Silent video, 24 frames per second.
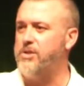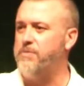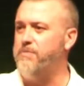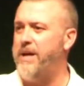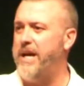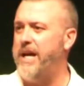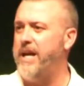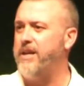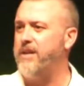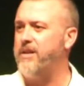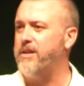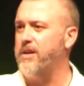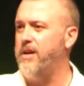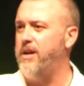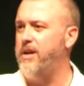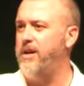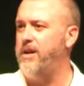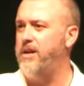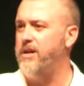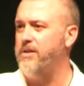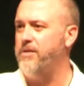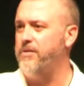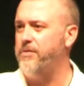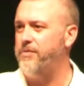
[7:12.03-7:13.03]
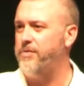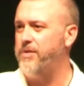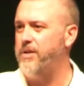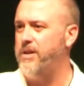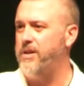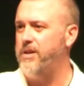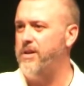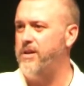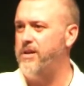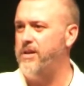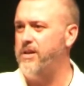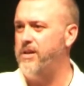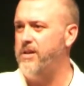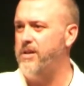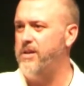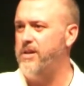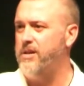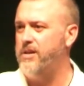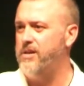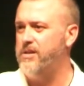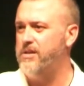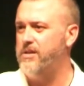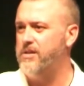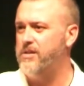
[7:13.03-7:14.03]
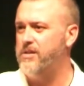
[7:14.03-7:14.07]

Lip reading: my confidence."